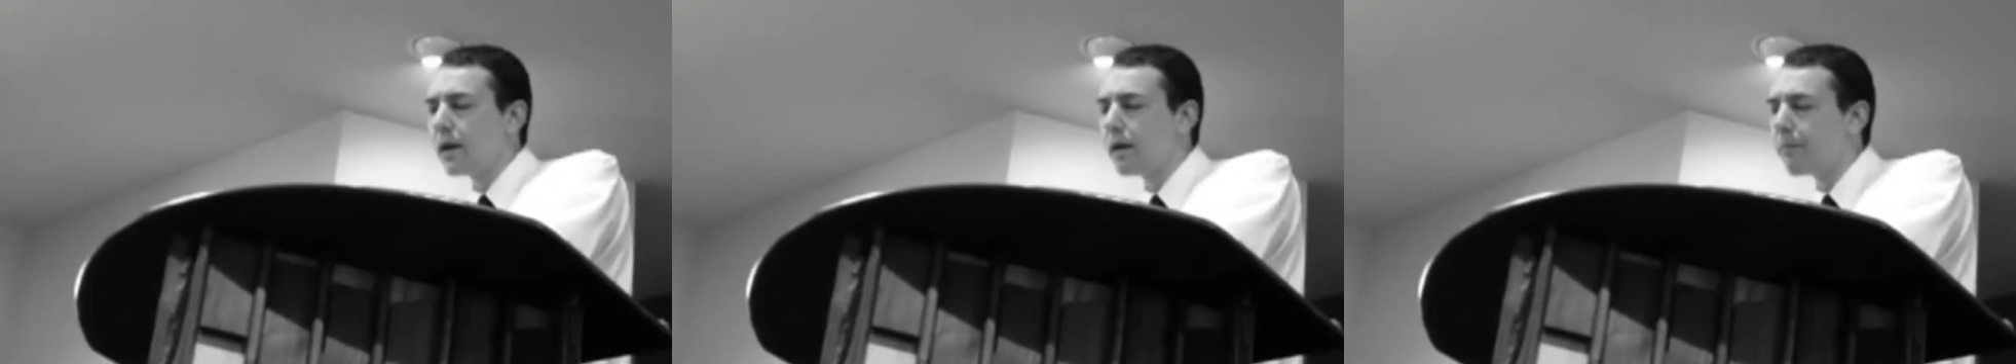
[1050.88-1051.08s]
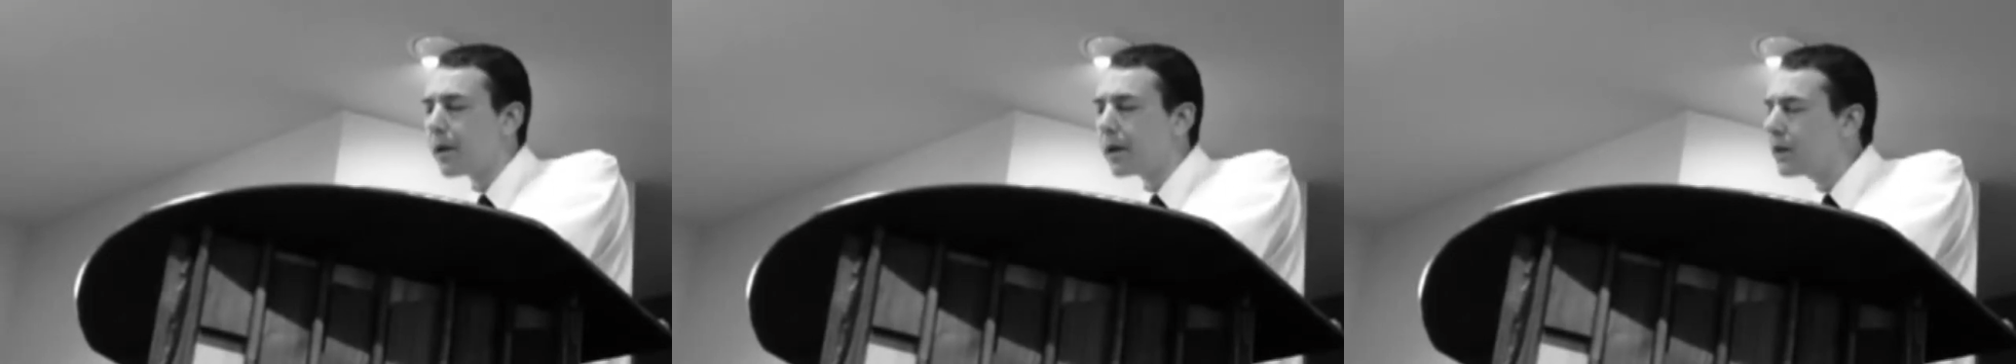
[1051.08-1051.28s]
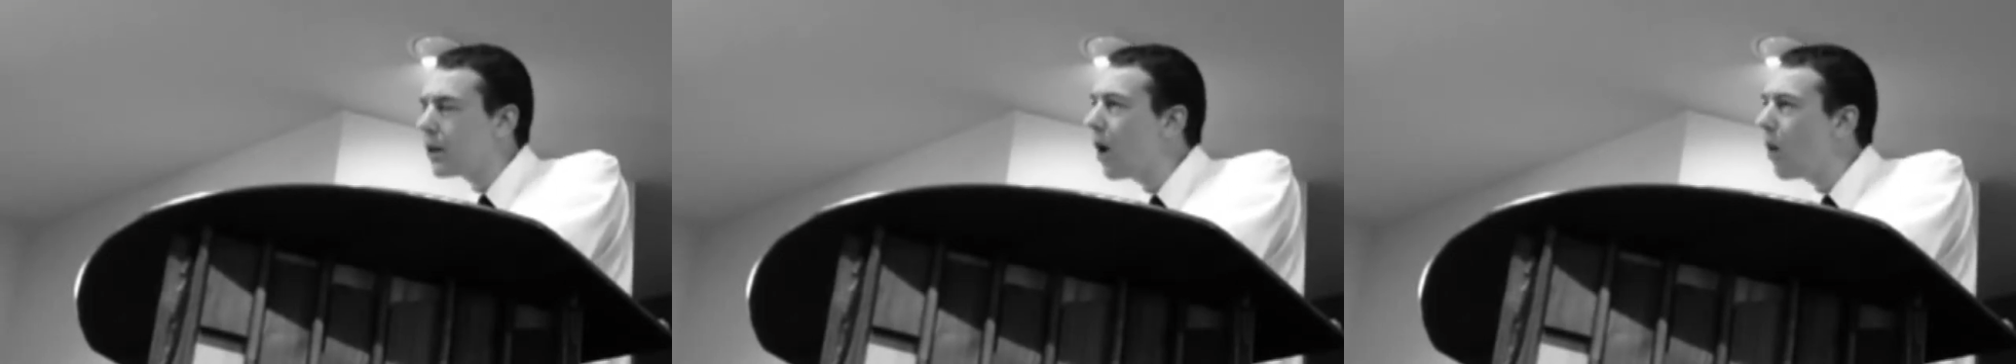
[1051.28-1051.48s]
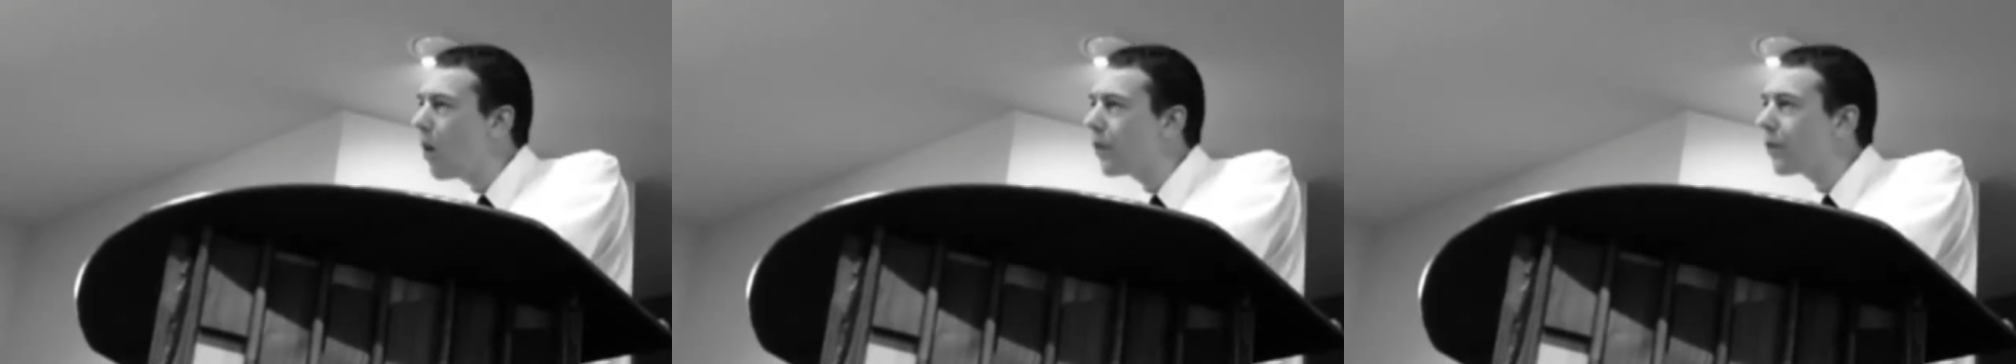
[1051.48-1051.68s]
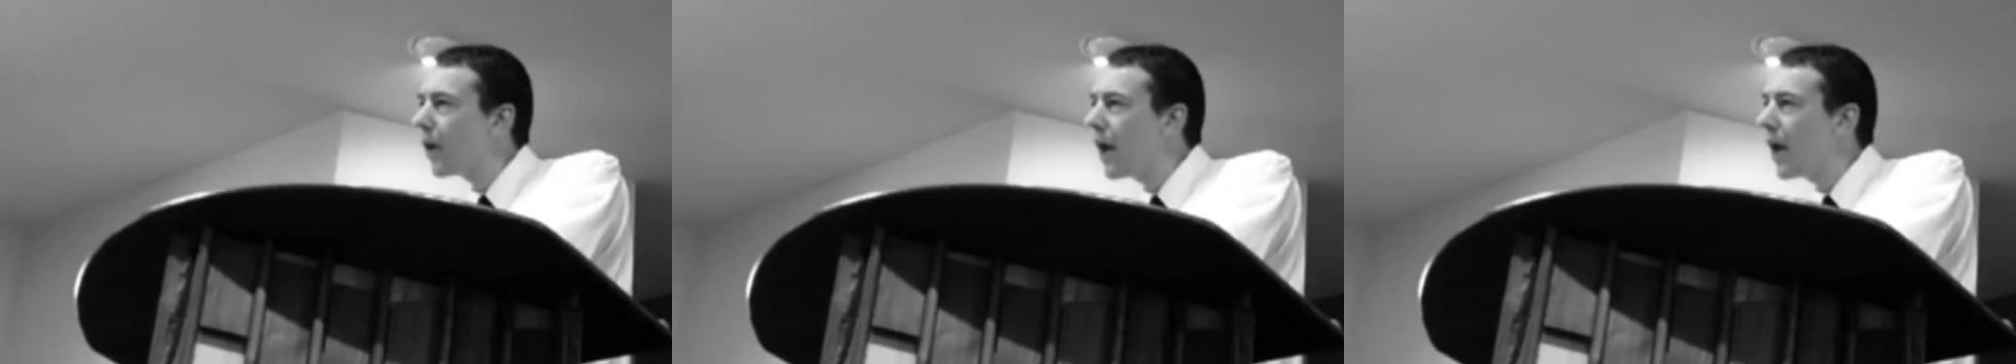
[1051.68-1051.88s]
But no
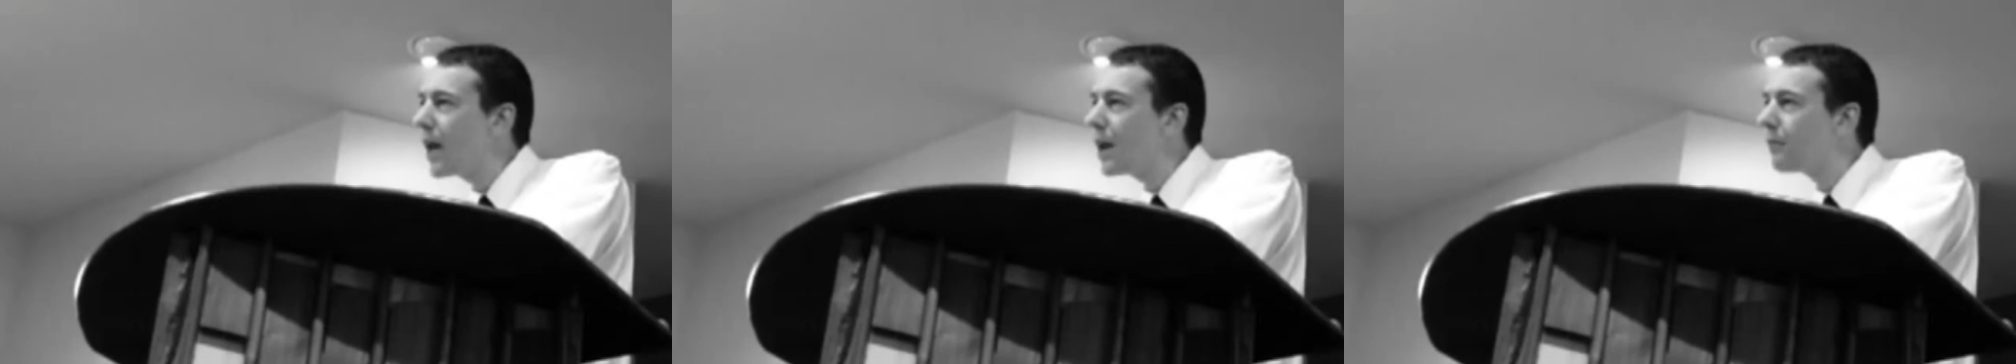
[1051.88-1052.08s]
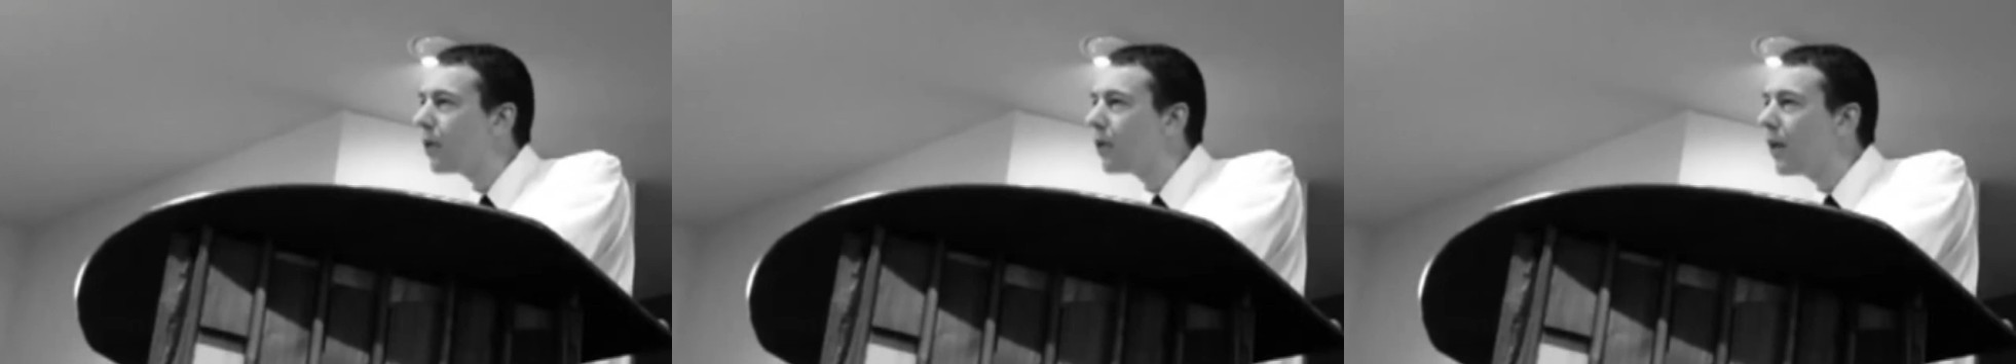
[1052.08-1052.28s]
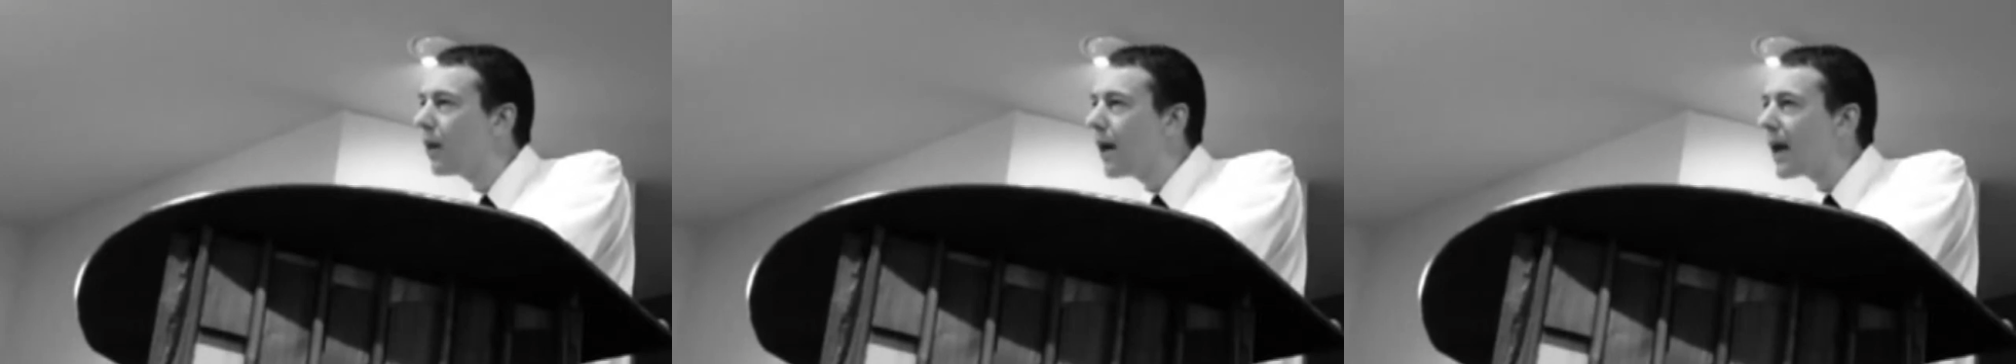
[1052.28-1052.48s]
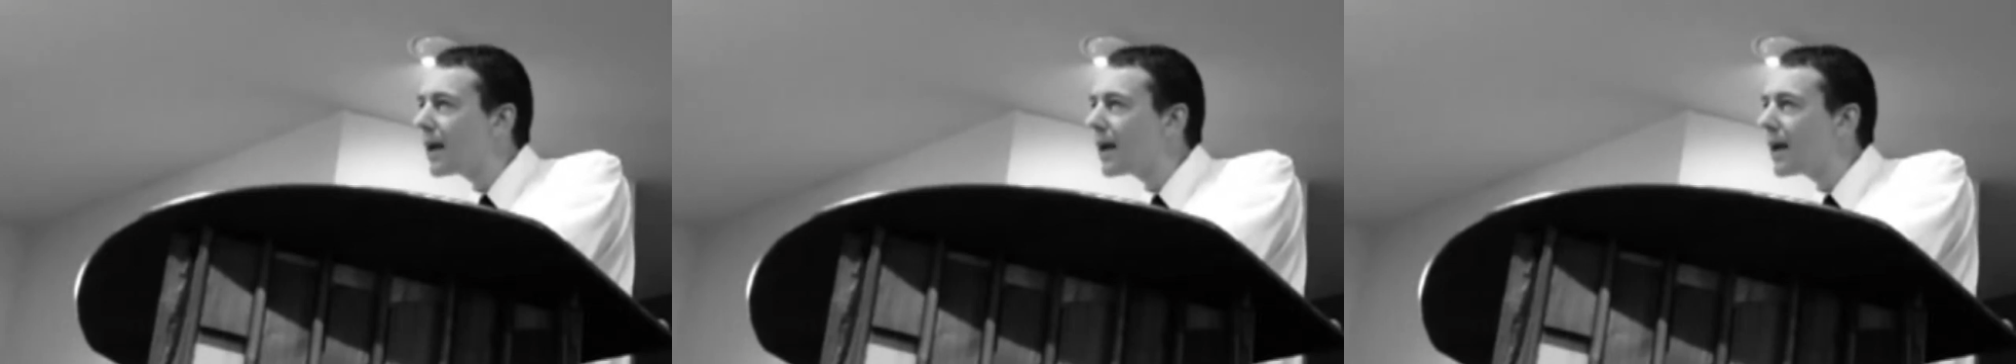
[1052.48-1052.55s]
other animal